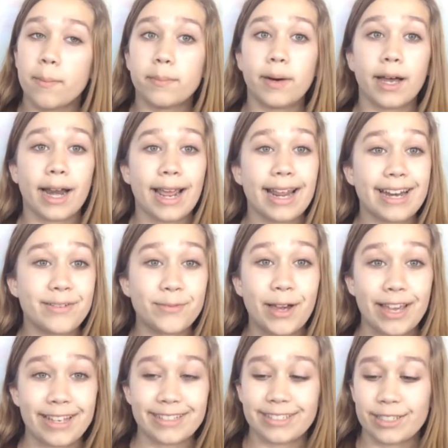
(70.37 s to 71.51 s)
But
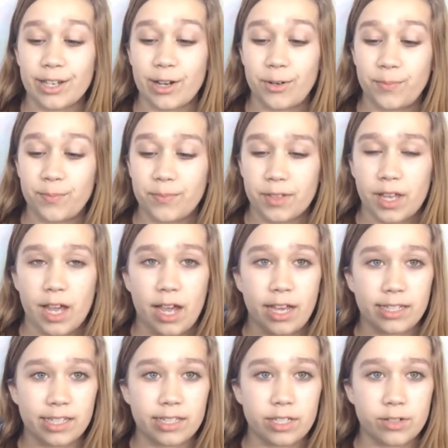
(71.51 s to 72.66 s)
anyways, so I
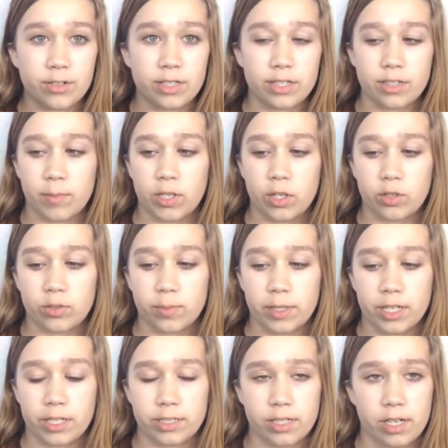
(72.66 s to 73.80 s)
like to use this on my nose
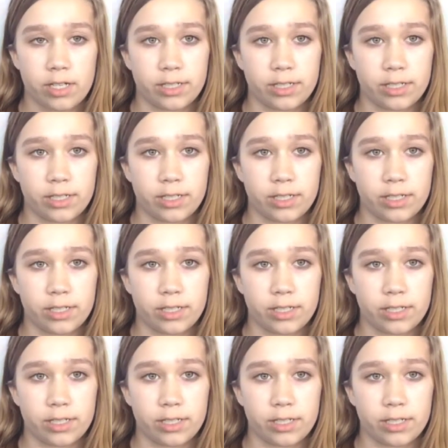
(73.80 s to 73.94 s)
because